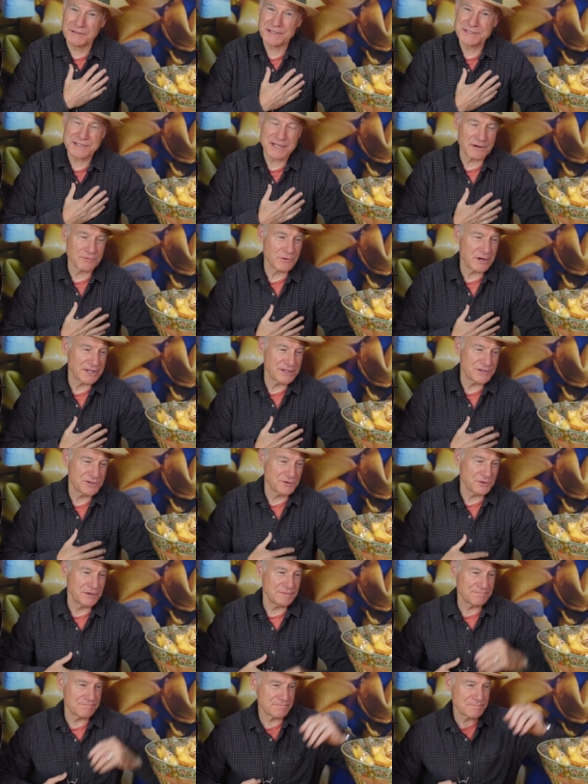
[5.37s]
Let's get right to
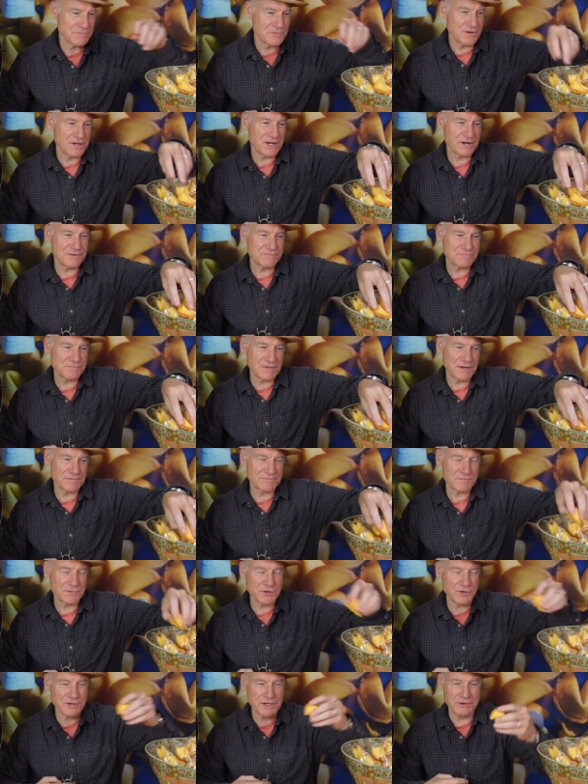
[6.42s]
it. We got a, a
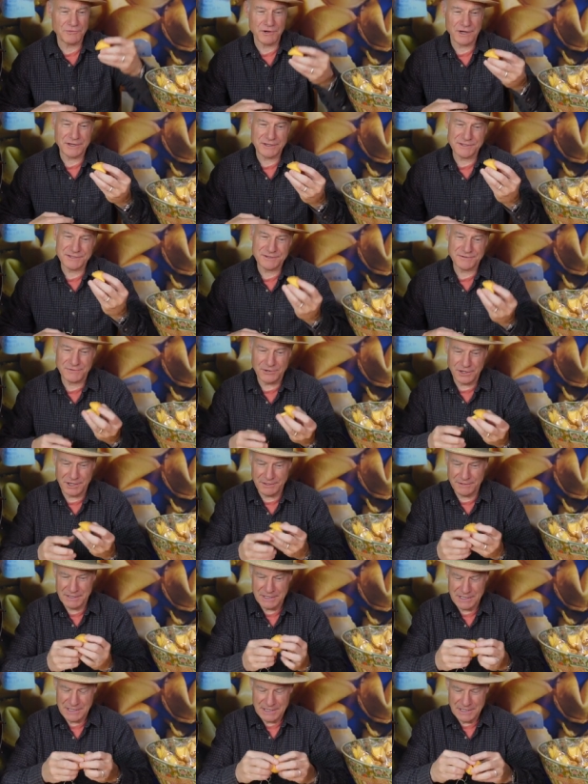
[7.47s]
cookie, right? This is a very
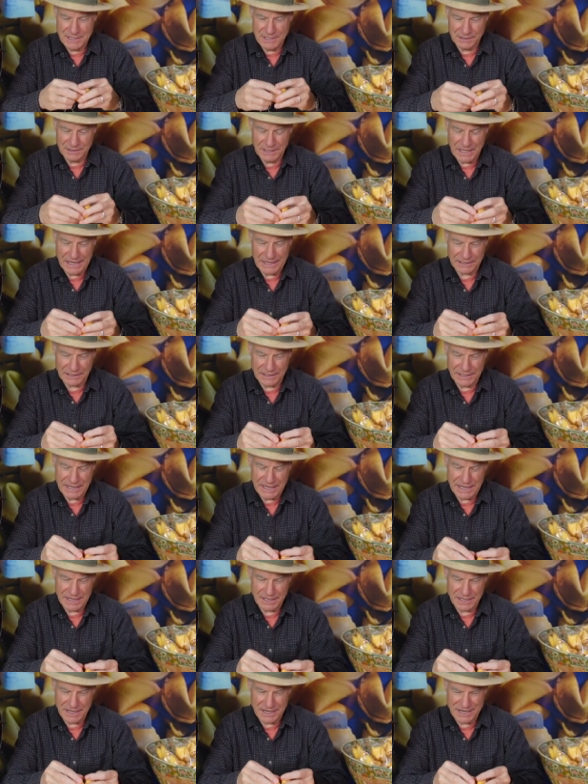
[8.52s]
likely
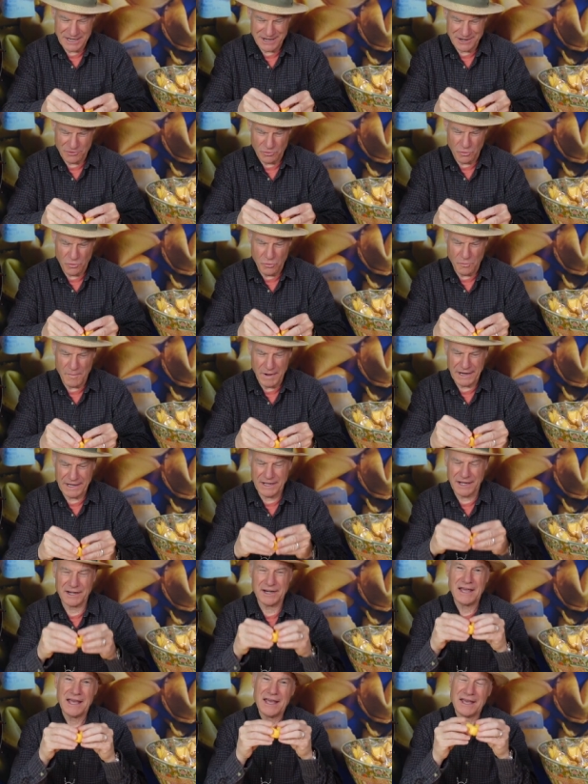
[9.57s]
candidate here. Oh my
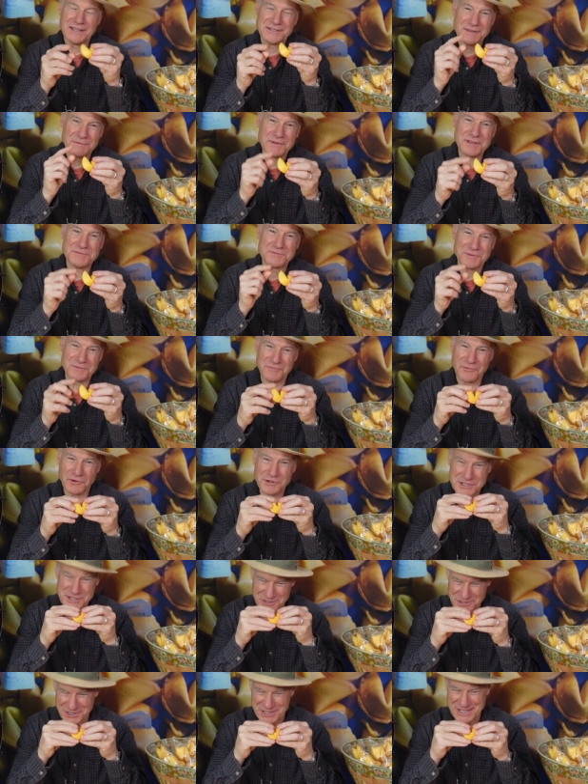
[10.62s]
God. Sometimes when
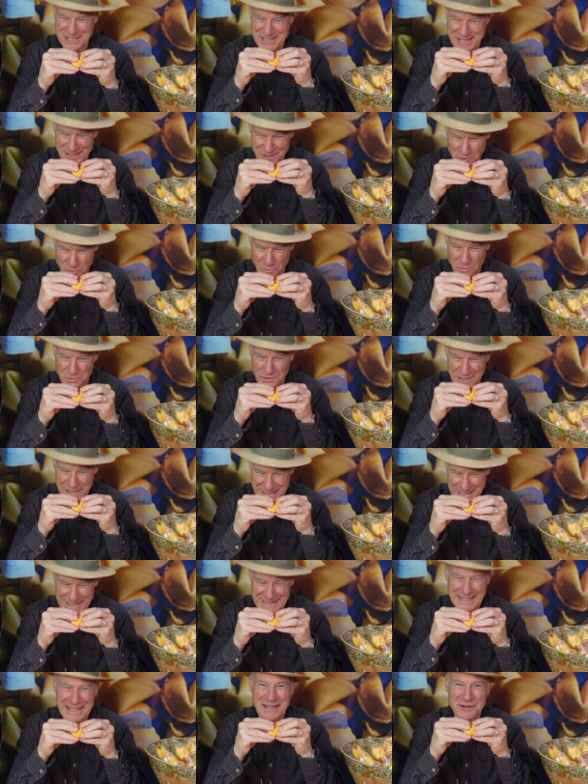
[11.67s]
fortune cookies get old,
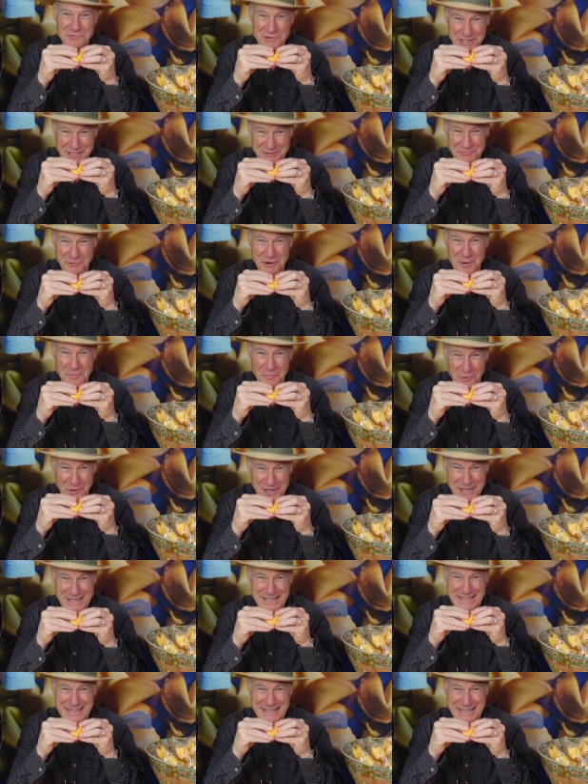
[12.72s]
they get really rubbery